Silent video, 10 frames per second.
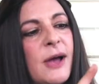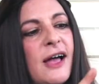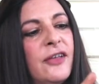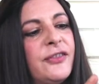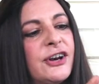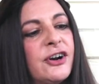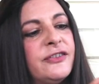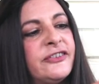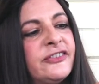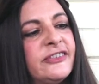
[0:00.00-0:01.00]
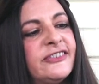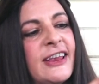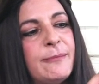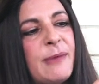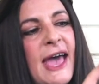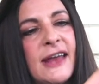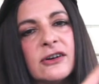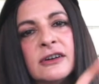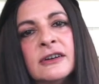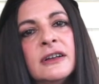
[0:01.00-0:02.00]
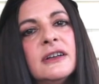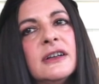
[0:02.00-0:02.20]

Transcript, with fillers: well that are this same pattern.